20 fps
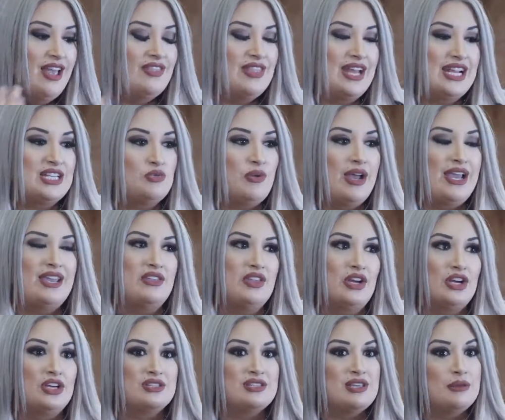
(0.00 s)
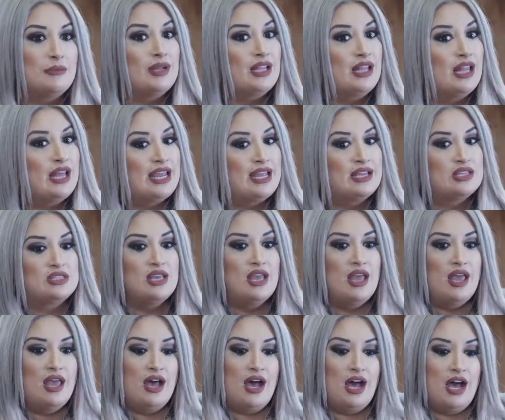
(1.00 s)
That's why either some
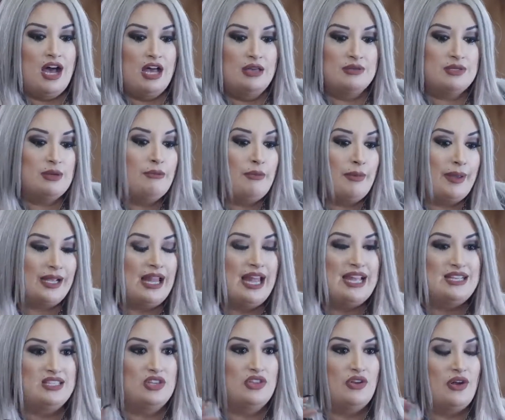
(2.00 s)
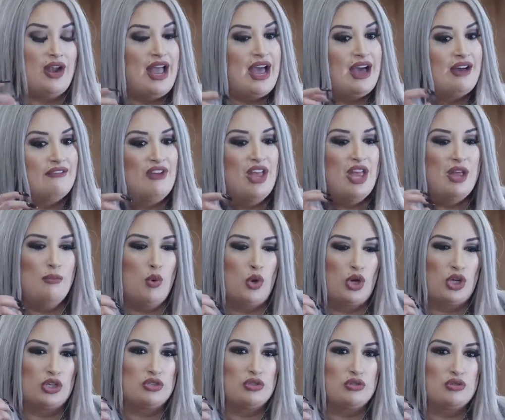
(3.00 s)
of my clients either have
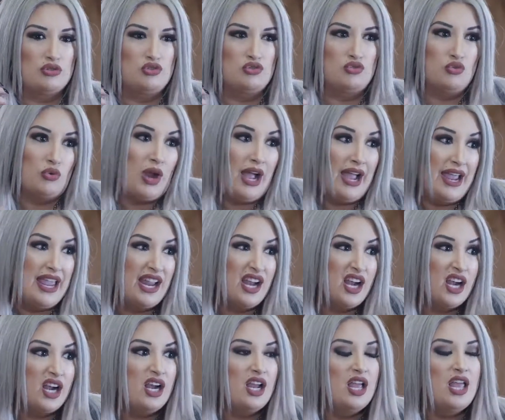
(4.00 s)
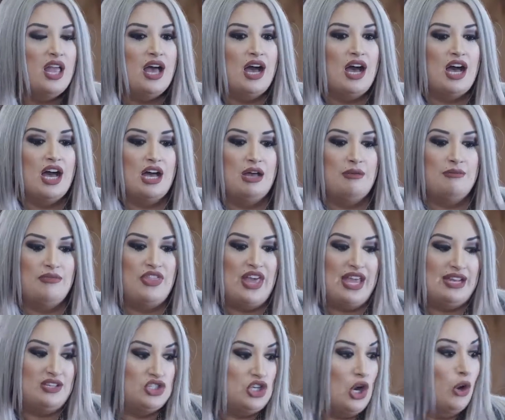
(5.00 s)
more dry hair
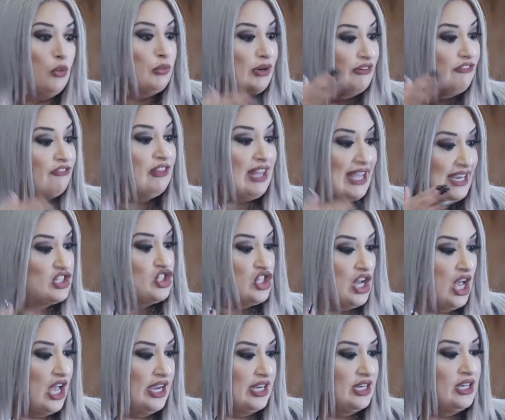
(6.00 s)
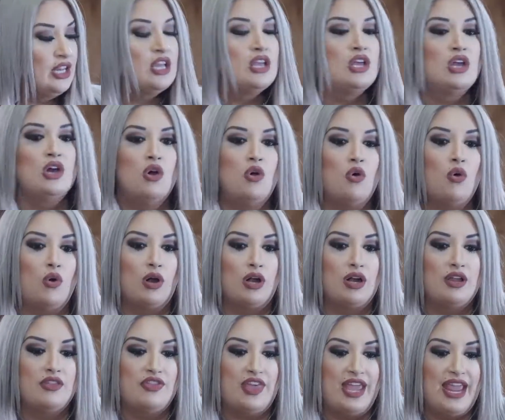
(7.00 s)
that don't reflect shine,
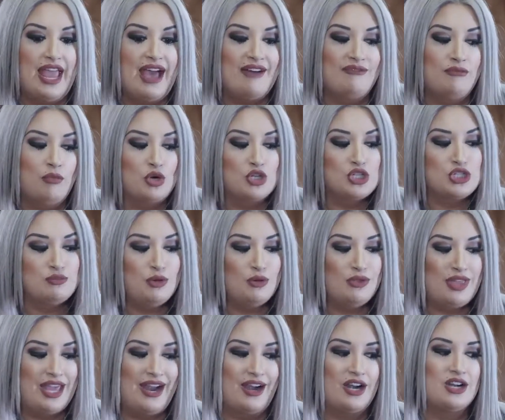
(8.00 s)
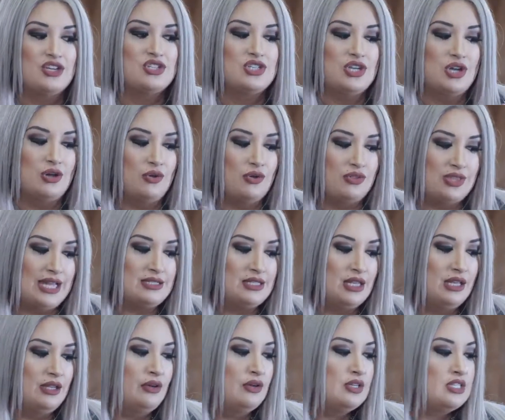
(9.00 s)
or they have more smooth hair. So that's
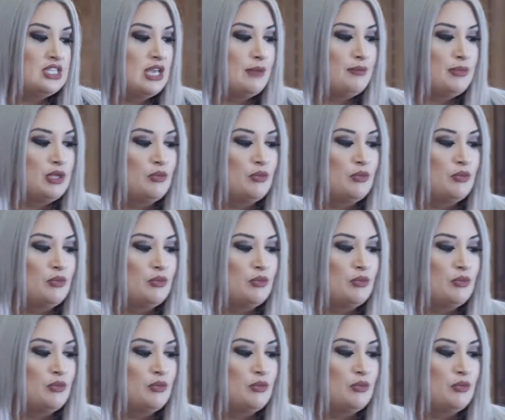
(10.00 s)
a little tip.